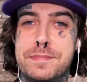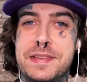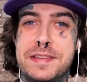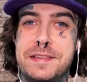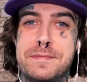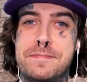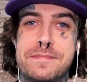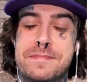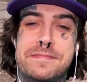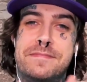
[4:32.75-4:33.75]
be
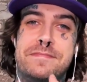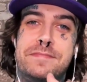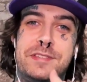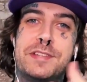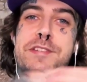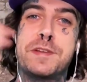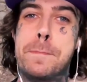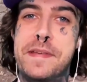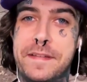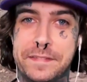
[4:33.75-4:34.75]
such a
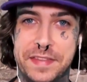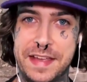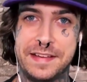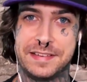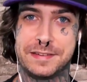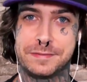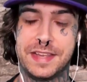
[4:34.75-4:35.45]
big thing.